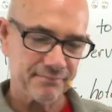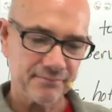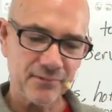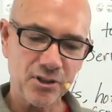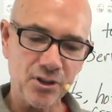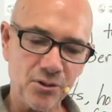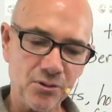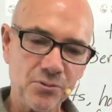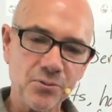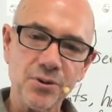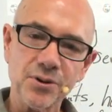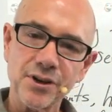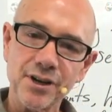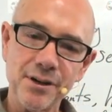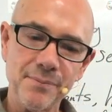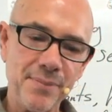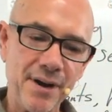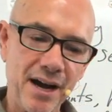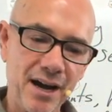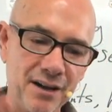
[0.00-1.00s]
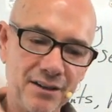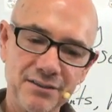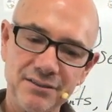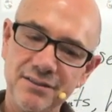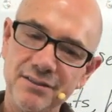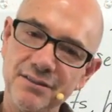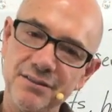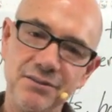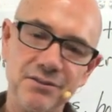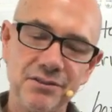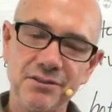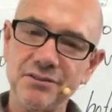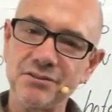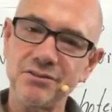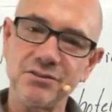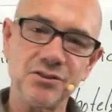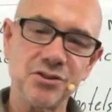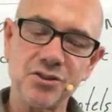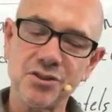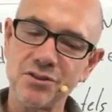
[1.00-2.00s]
don't worry about
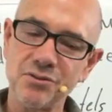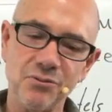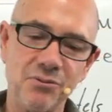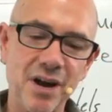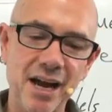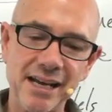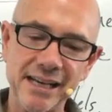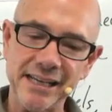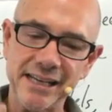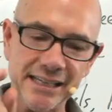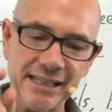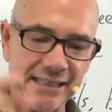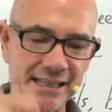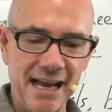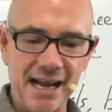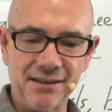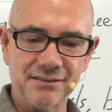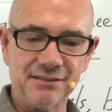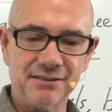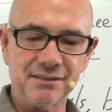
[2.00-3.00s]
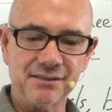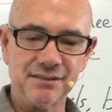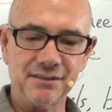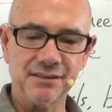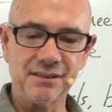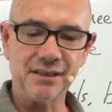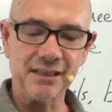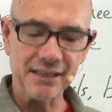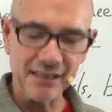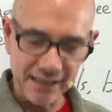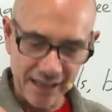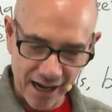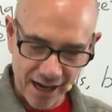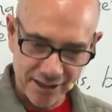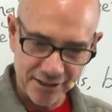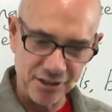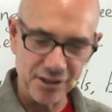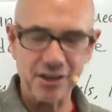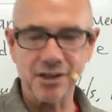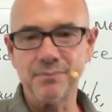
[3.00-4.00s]
writing it down
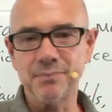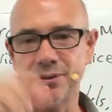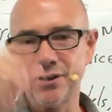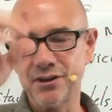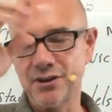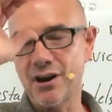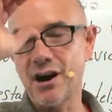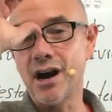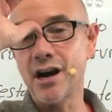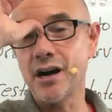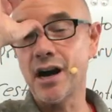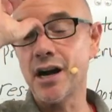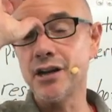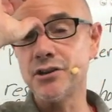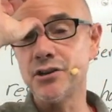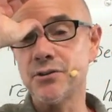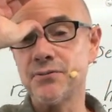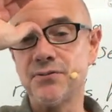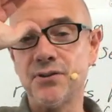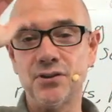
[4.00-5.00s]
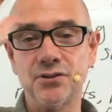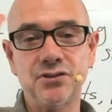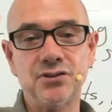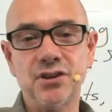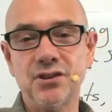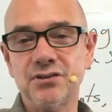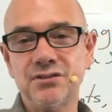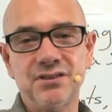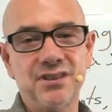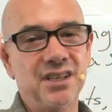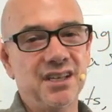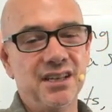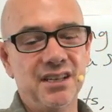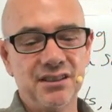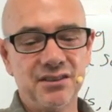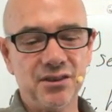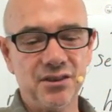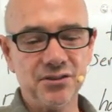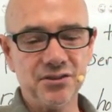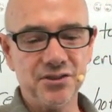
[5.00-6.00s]
on your computer, on, your phone. Don't
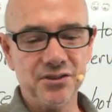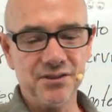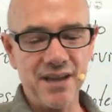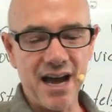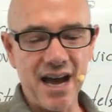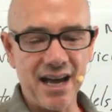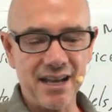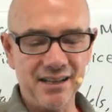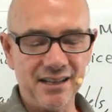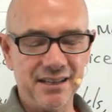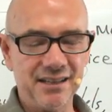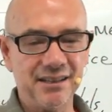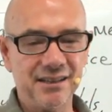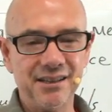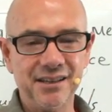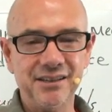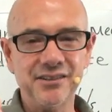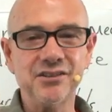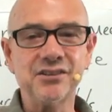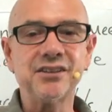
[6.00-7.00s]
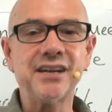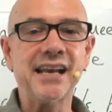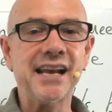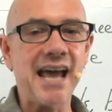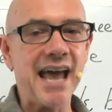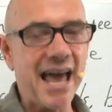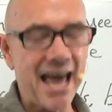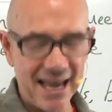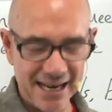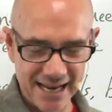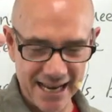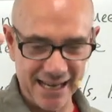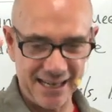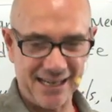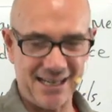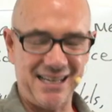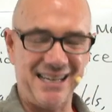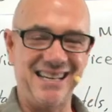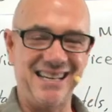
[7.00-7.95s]
don't do that. You'll get a headache